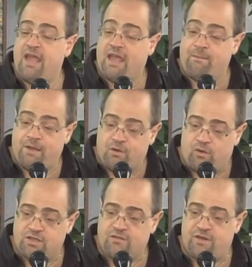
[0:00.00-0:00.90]
And
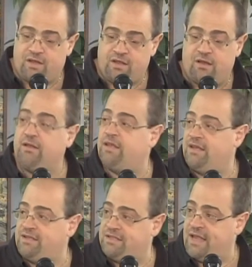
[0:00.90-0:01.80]
because of it, a young kid
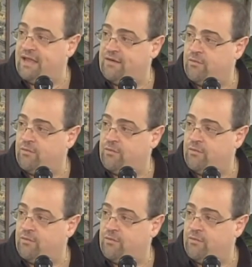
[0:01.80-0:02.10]
is dead.